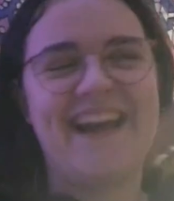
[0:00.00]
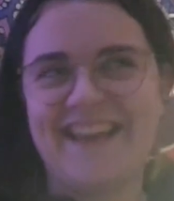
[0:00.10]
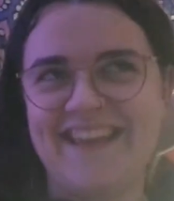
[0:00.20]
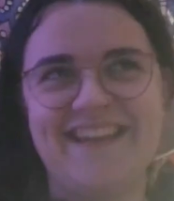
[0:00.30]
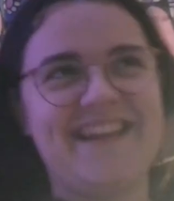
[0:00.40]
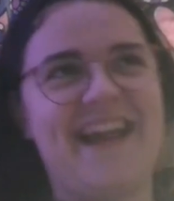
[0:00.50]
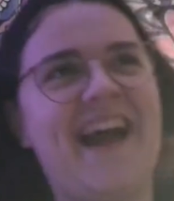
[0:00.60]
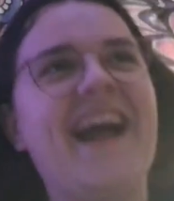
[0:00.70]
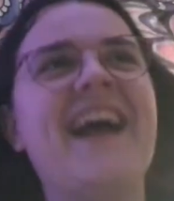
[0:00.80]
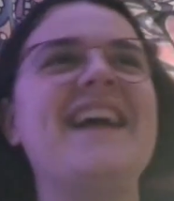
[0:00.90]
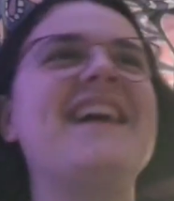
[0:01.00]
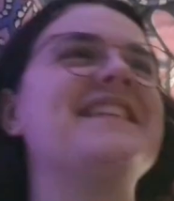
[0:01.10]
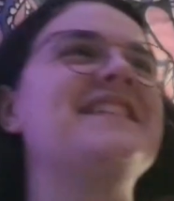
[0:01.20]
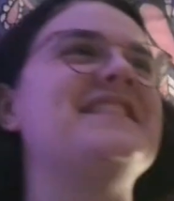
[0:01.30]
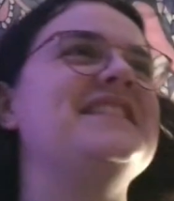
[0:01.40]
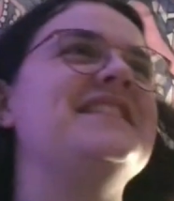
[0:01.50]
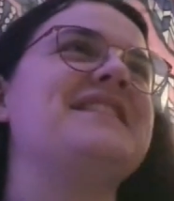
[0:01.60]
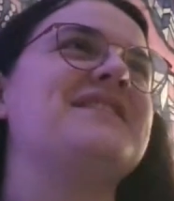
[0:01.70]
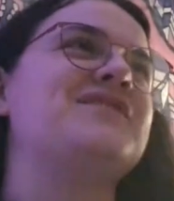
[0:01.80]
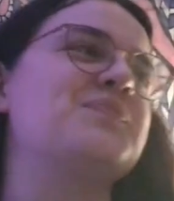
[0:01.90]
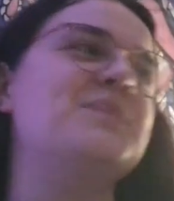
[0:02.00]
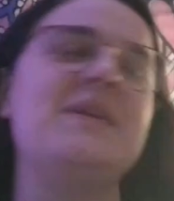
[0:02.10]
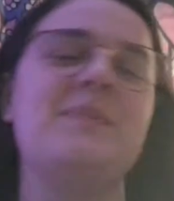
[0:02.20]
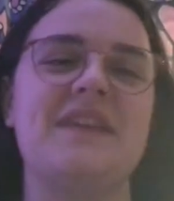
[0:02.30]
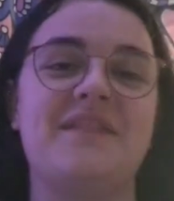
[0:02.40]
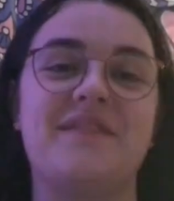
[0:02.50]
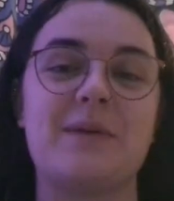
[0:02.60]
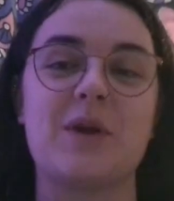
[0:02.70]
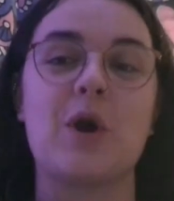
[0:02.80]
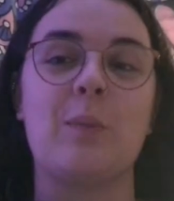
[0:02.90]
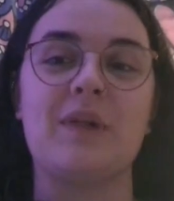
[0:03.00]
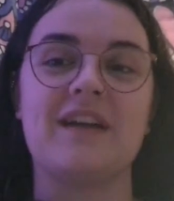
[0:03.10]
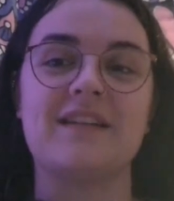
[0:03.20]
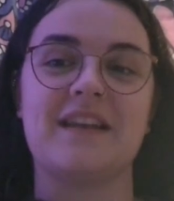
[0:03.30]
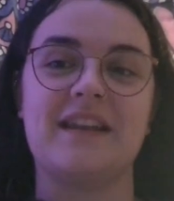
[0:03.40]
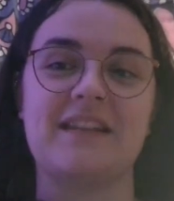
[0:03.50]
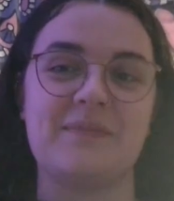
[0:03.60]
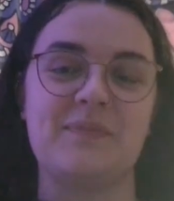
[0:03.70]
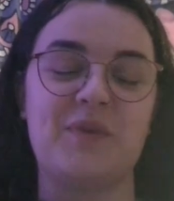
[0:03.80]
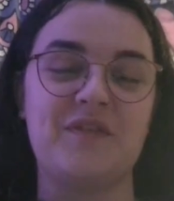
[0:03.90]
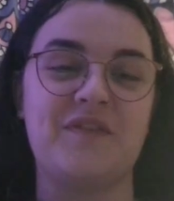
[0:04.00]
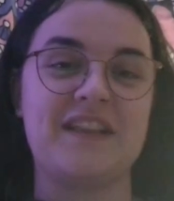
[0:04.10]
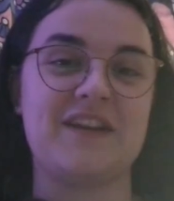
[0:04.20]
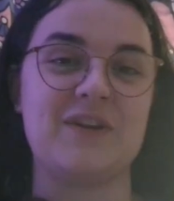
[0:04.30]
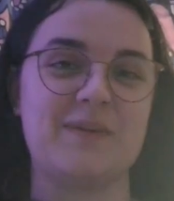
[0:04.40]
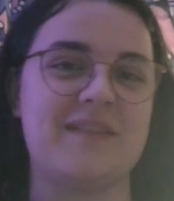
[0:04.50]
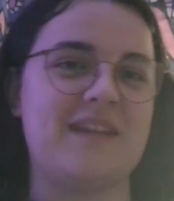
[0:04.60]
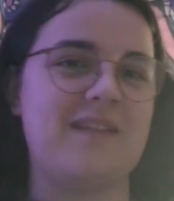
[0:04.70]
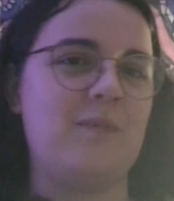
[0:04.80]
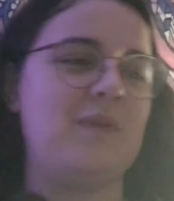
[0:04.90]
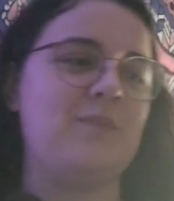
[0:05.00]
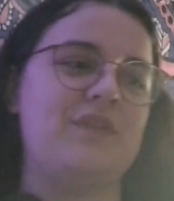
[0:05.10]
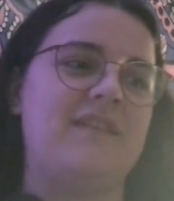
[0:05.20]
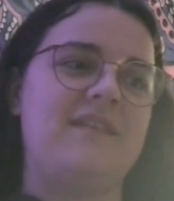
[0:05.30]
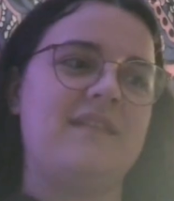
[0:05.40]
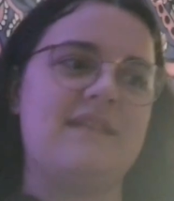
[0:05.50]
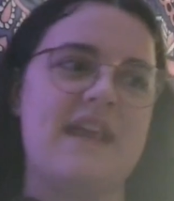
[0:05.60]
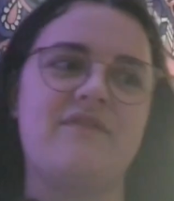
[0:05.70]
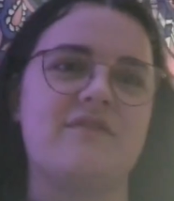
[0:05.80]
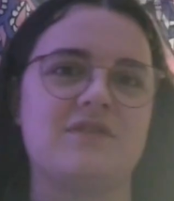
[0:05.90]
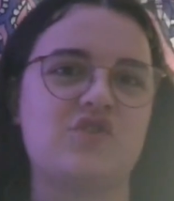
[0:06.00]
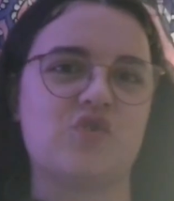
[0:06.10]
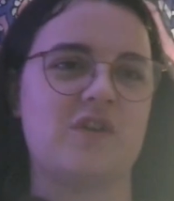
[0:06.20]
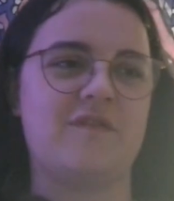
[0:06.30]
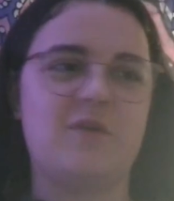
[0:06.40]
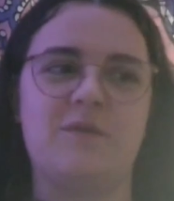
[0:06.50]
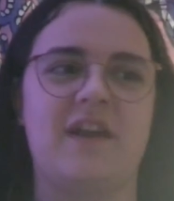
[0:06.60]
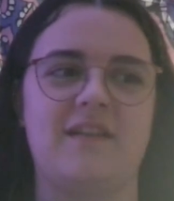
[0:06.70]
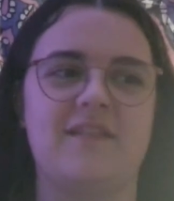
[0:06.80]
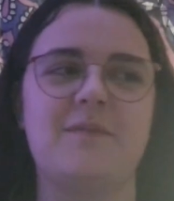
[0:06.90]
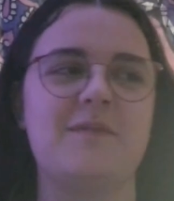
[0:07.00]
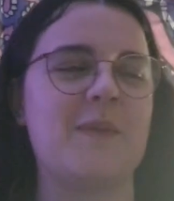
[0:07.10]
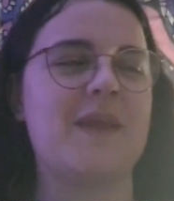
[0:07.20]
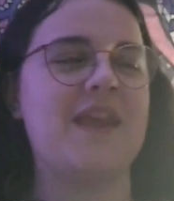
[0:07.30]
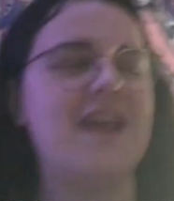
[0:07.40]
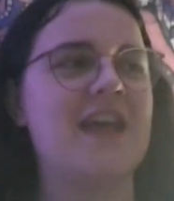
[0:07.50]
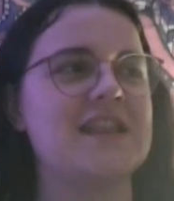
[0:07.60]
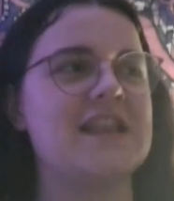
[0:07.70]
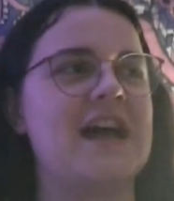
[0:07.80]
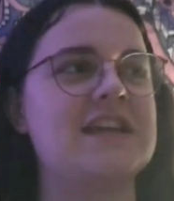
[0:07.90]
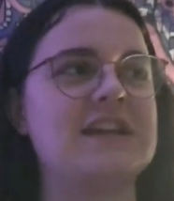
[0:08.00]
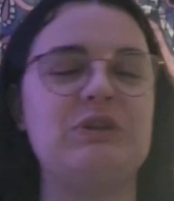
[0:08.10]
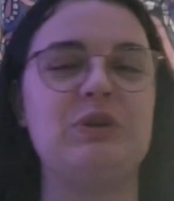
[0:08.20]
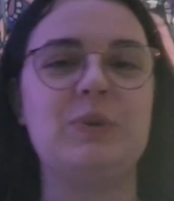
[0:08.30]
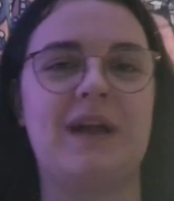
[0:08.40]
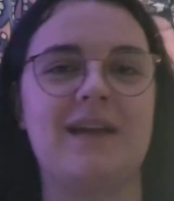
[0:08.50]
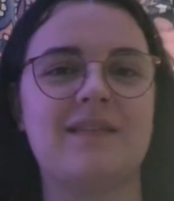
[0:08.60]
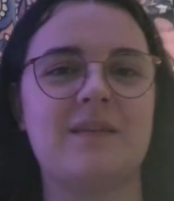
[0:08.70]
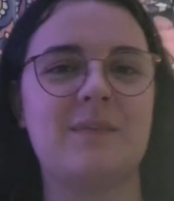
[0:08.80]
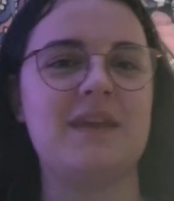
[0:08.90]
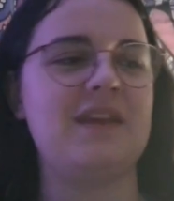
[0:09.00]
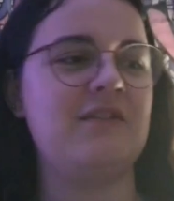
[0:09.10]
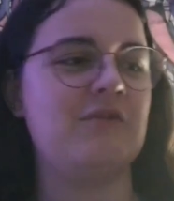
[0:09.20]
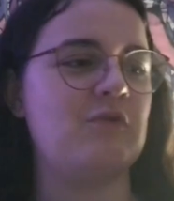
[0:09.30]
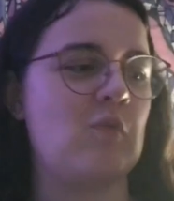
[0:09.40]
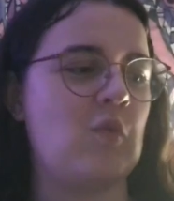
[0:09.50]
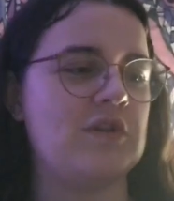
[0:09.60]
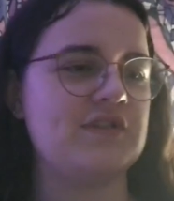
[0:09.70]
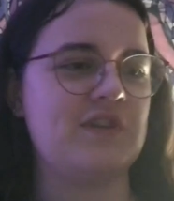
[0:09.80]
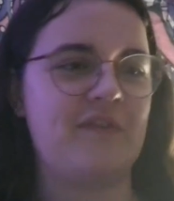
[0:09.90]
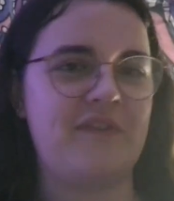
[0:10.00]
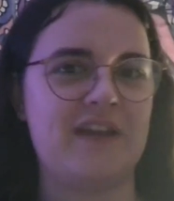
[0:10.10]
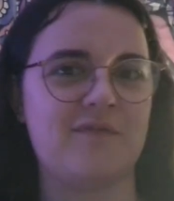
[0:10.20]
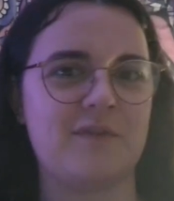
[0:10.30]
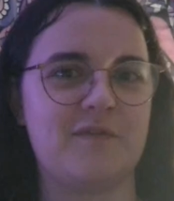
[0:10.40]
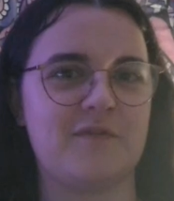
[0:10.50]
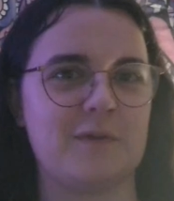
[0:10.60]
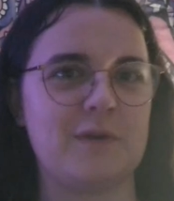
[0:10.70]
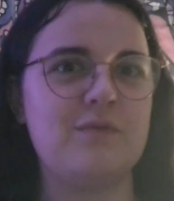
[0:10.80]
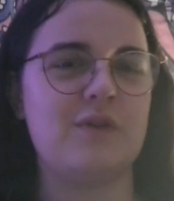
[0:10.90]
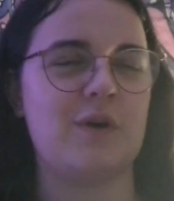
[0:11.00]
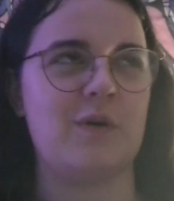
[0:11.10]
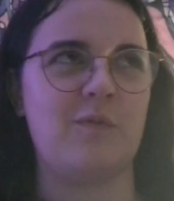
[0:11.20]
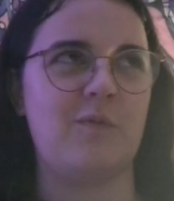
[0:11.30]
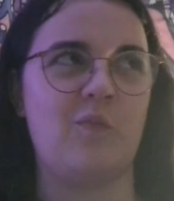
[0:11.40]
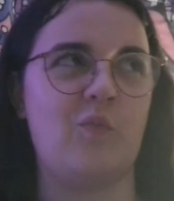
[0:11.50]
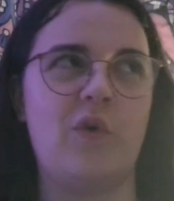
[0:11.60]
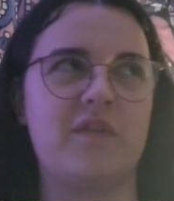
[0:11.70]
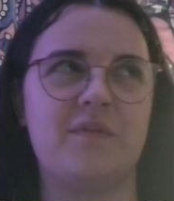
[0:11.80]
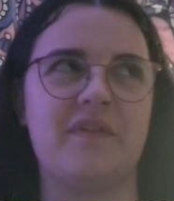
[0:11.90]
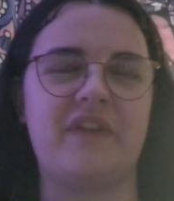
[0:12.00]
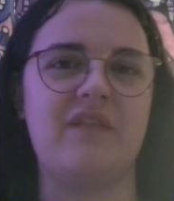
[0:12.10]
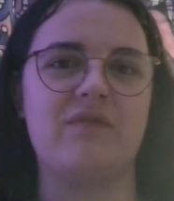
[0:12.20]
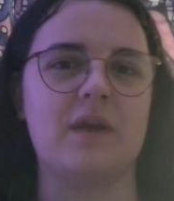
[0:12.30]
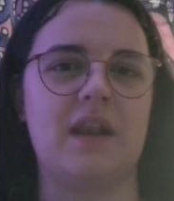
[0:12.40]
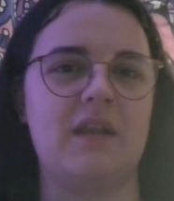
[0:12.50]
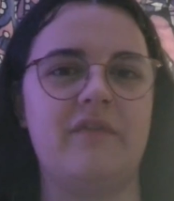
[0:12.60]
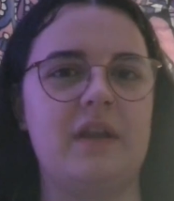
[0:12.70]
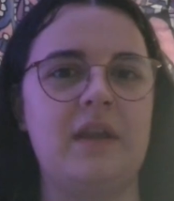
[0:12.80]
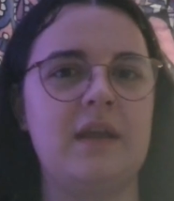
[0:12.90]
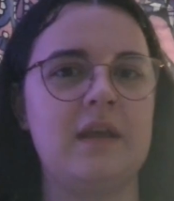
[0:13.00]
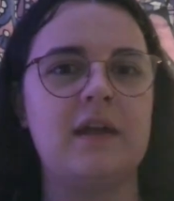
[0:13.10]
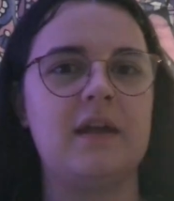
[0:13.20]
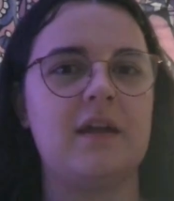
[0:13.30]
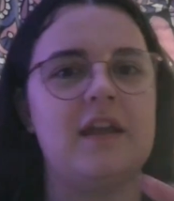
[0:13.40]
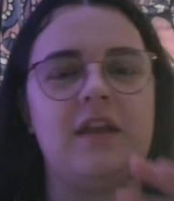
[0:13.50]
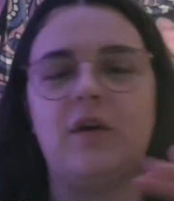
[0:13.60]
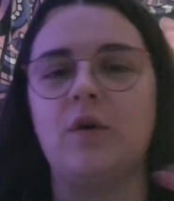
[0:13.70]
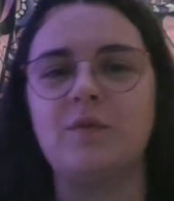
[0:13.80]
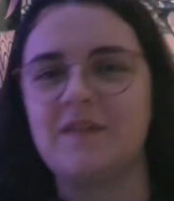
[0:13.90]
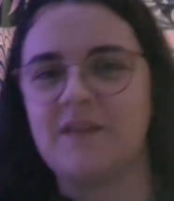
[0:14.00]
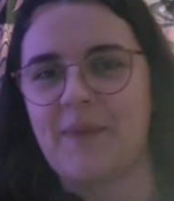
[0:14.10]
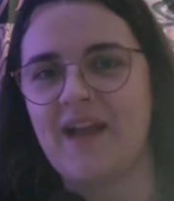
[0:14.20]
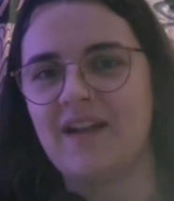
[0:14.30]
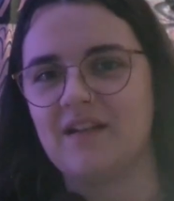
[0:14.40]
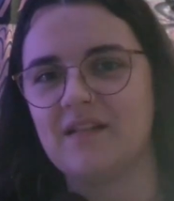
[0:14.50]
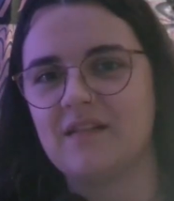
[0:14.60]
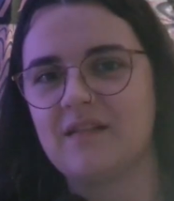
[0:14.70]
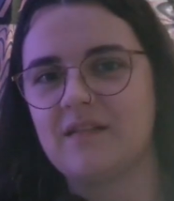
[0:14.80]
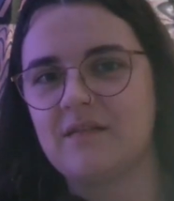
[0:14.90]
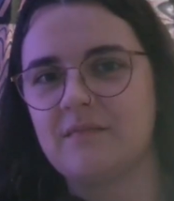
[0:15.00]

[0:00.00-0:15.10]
Okay, yeah. See, this is just me being very complex, and one thing that I always say to people is there's never a straightforward answer with me. Like, you'll ask me what's your favorite fruit or what's my favorite anything. It always depends.